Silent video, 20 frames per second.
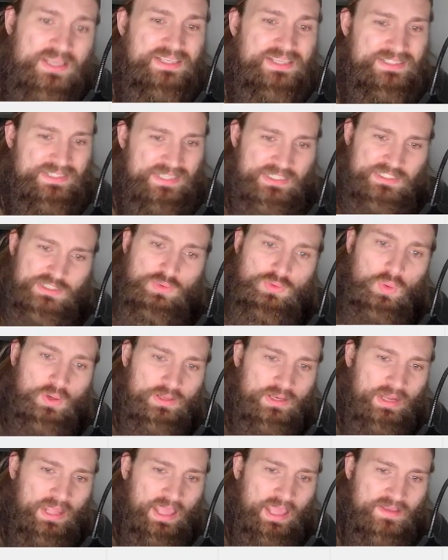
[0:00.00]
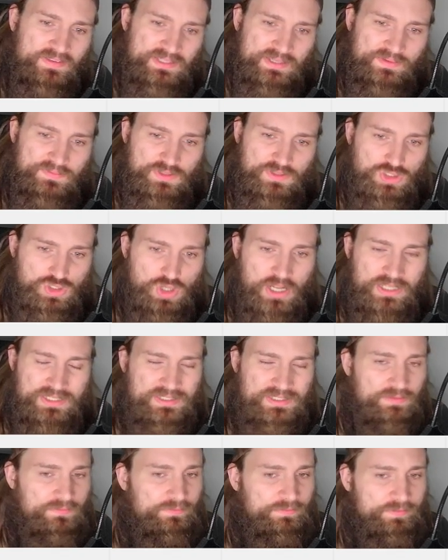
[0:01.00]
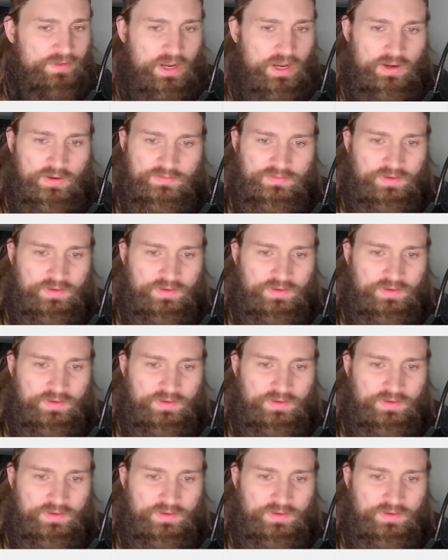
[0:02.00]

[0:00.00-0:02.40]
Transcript: 61.5 significant strikes is a very,